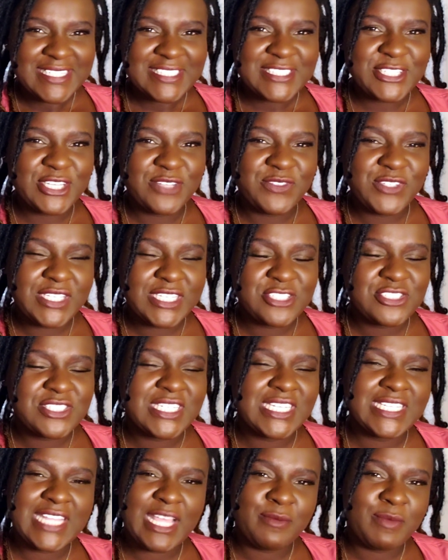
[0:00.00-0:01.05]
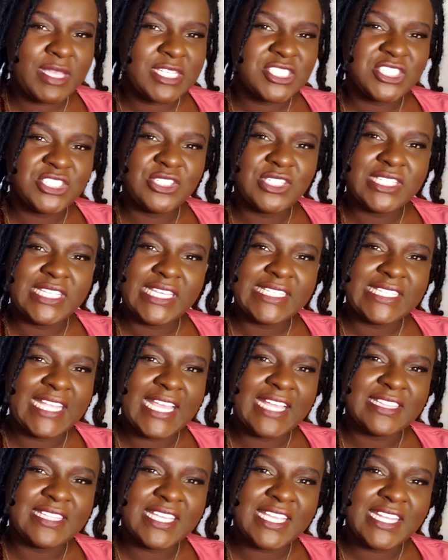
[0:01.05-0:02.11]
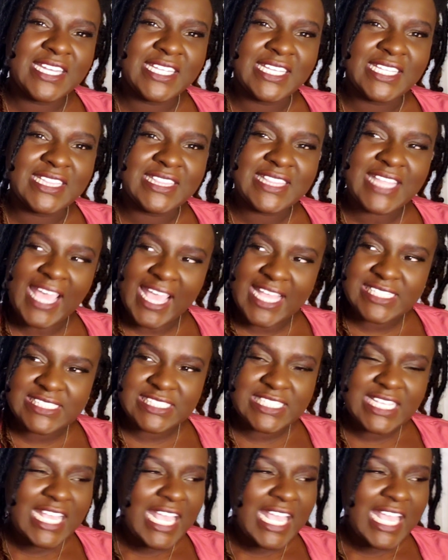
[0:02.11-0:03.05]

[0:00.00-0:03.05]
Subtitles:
So if you're interested in that, make sure you click down there to get that.